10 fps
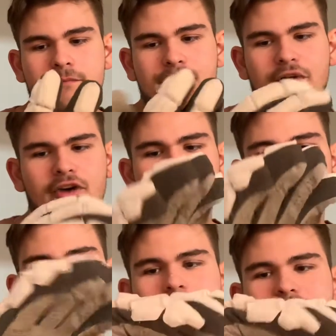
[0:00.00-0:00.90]
Under
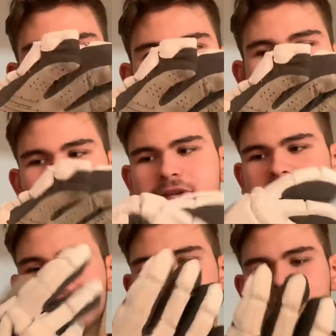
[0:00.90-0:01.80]
Armour gloves just fit me
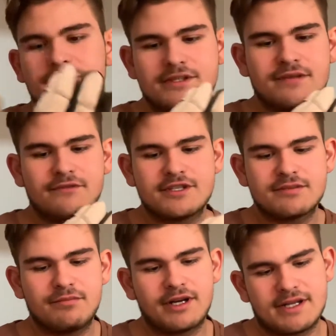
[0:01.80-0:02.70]
different for some
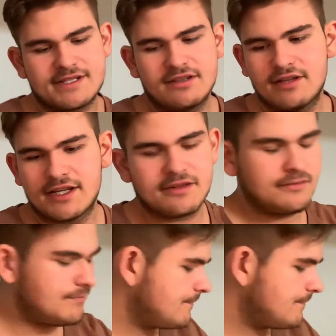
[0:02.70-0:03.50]
reason, but I still like them.